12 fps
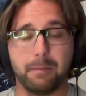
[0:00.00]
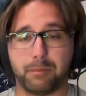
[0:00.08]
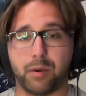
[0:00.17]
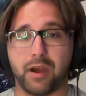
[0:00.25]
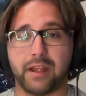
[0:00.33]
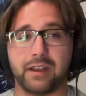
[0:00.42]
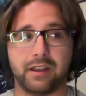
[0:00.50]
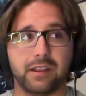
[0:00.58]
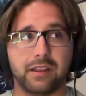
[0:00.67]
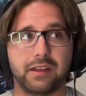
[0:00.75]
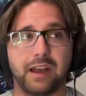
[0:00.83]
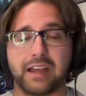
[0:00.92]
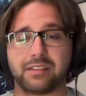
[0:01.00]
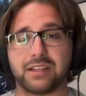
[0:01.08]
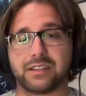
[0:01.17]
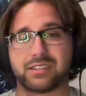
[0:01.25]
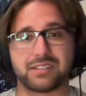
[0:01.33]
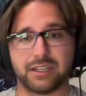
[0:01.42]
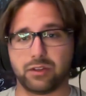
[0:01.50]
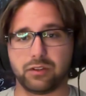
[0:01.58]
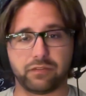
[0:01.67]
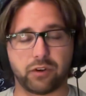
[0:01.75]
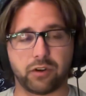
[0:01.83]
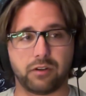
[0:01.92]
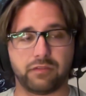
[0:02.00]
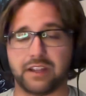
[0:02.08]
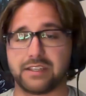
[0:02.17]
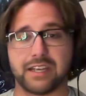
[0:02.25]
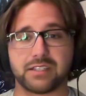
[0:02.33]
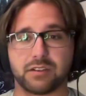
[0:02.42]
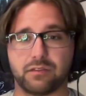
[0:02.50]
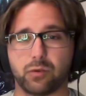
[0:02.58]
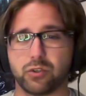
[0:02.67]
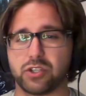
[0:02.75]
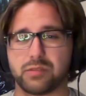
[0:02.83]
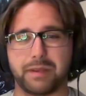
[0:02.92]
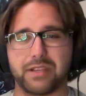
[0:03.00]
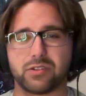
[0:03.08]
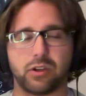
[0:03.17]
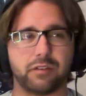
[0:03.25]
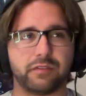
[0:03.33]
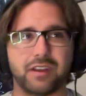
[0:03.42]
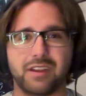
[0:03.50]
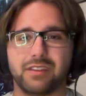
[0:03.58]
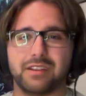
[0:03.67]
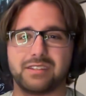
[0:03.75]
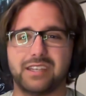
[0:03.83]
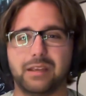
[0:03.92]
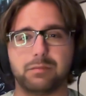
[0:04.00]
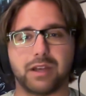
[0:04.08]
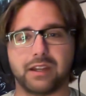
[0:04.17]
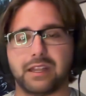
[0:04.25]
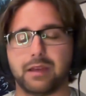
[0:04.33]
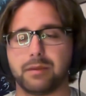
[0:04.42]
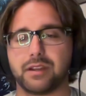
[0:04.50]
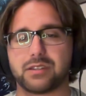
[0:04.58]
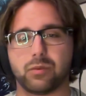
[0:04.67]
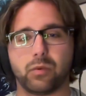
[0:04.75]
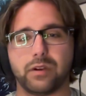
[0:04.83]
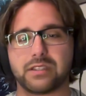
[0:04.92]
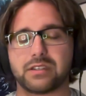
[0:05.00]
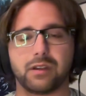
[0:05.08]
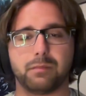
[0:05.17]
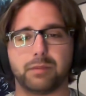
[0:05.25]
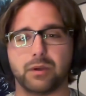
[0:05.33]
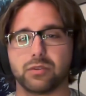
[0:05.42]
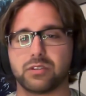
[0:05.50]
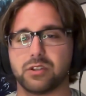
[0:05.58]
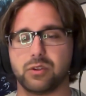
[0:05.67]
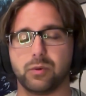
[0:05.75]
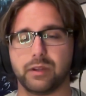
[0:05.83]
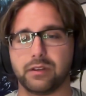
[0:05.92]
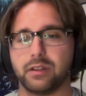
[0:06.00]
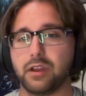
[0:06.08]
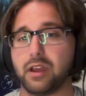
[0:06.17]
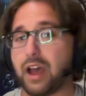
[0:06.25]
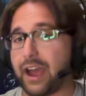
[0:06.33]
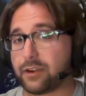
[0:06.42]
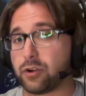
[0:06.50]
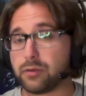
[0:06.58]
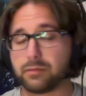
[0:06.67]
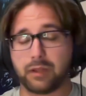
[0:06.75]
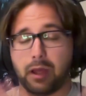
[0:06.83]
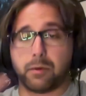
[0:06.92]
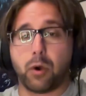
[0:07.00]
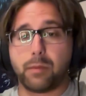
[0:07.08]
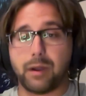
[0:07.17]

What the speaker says: But I think the ceiling for Fantastic Four, just based off the team dynamics and what it's going to build to, and I'm hoping I'm